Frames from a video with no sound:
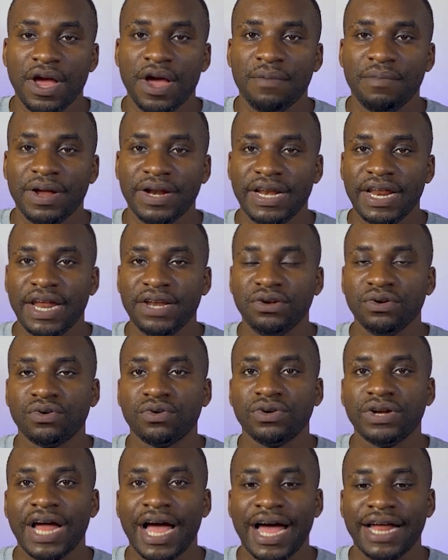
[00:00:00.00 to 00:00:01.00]
But then you
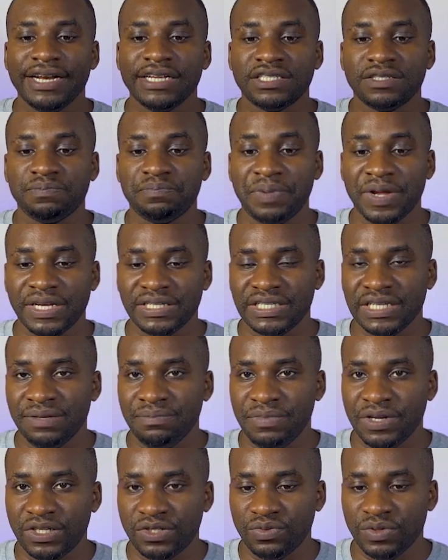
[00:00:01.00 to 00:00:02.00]
could add a space in
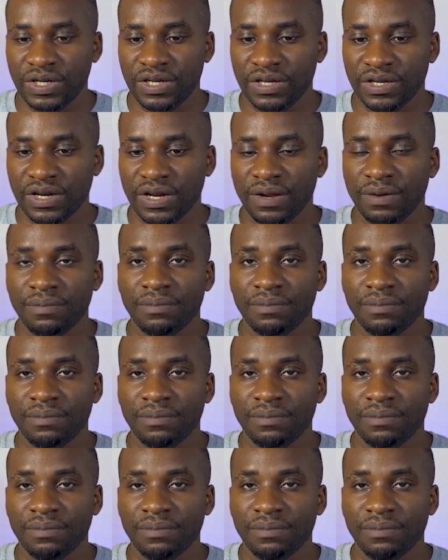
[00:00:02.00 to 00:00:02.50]
between